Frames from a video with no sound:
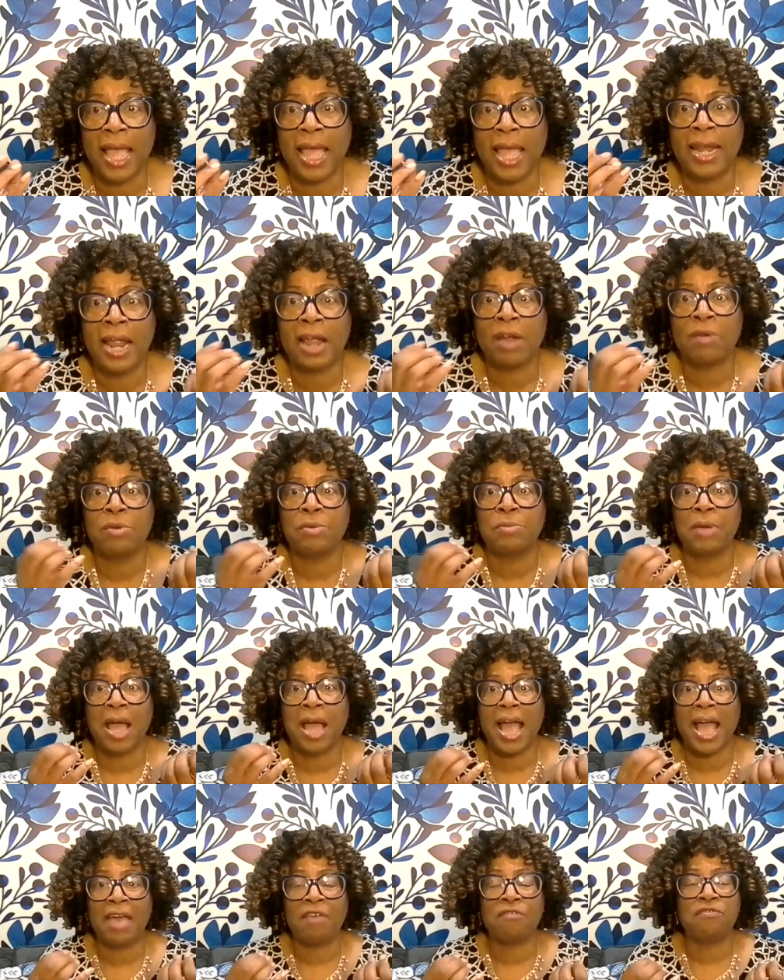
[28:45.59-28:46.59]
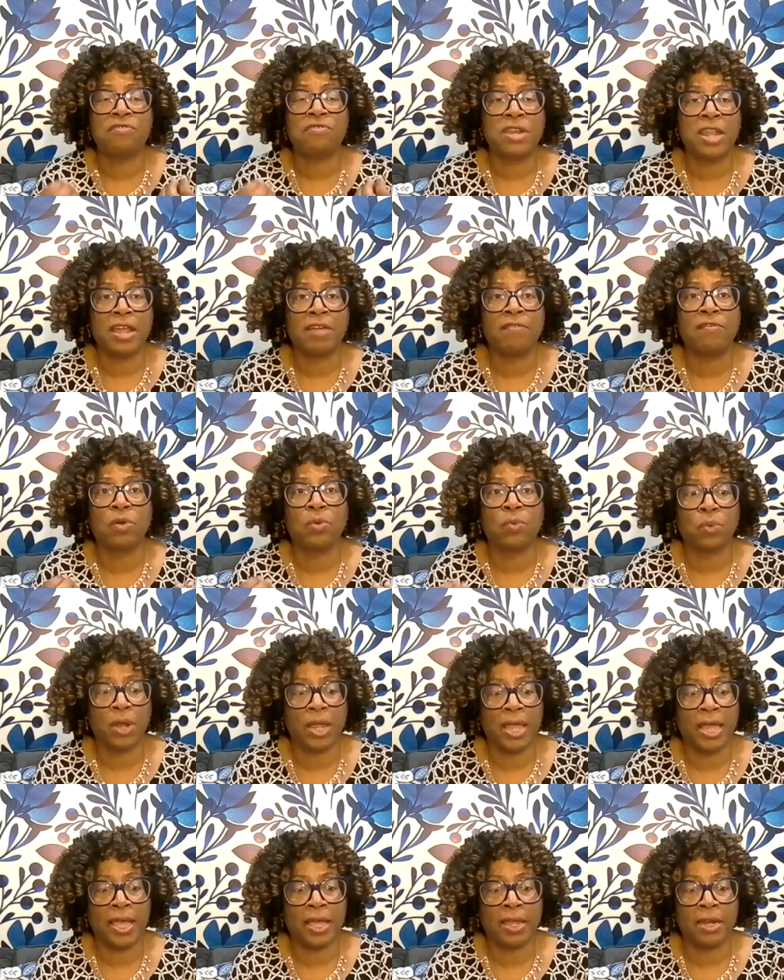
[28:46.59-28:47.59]
and I remember I have never
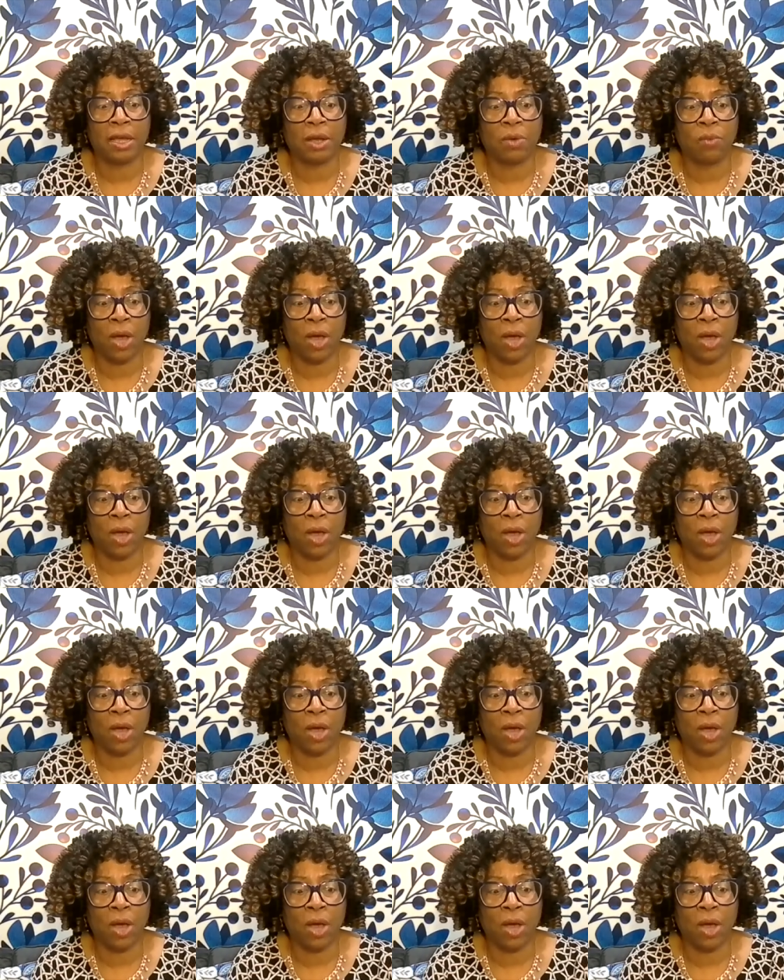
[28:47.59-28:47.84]
read